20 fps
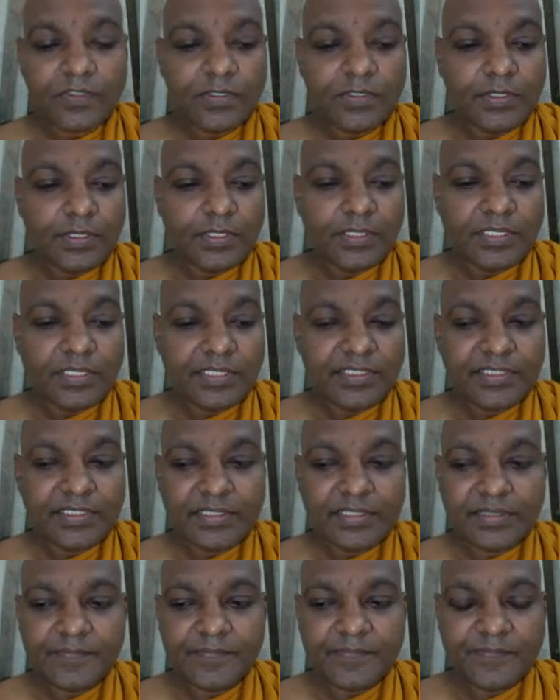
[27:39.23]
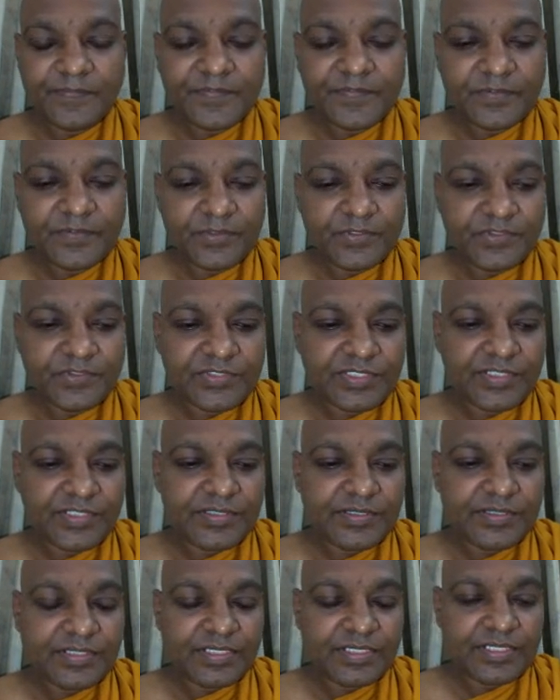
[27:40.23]
what to say,
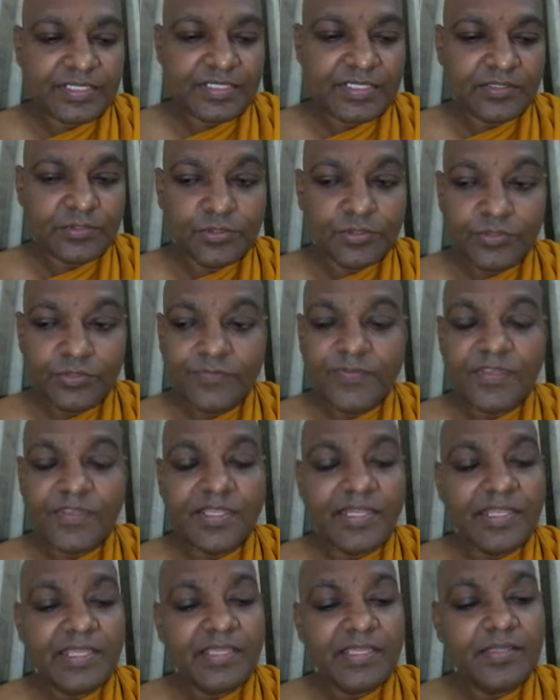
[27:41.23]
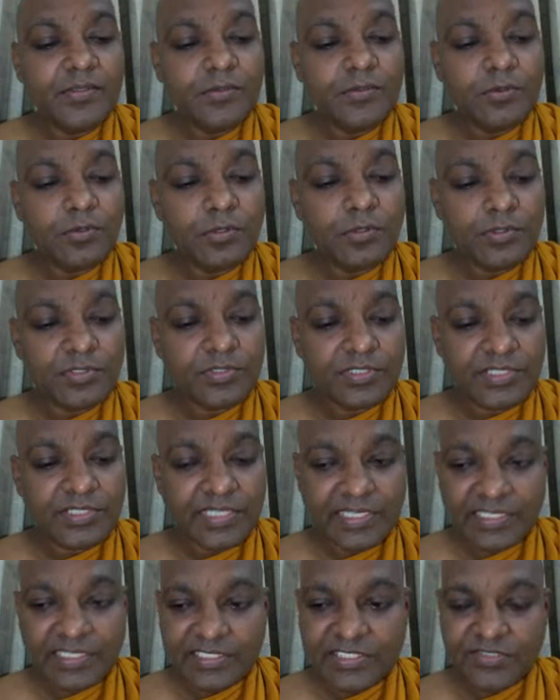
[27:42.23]
good feeling, or the
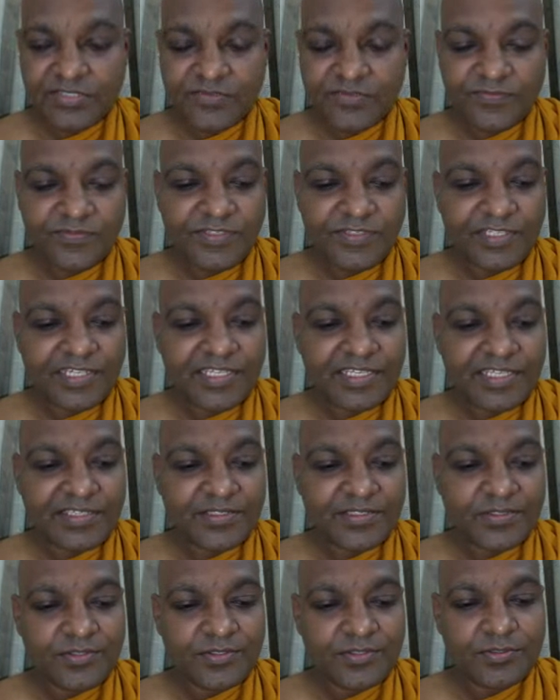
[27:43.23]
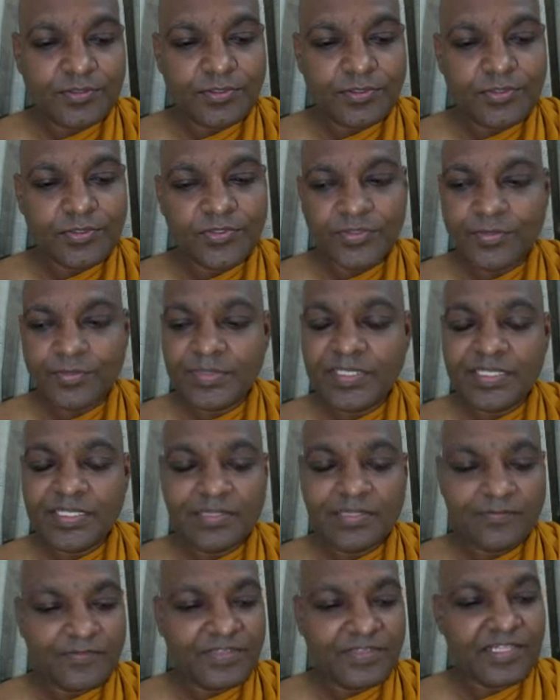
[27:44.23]
negative feeling, or the middle
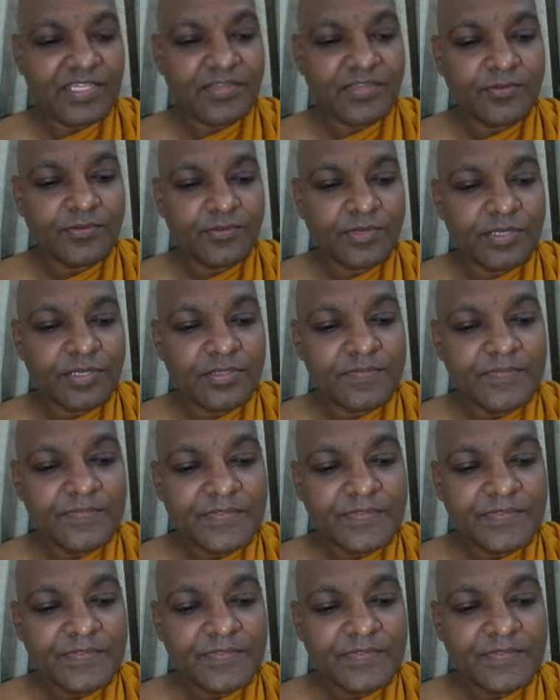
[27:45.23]
feeling, right?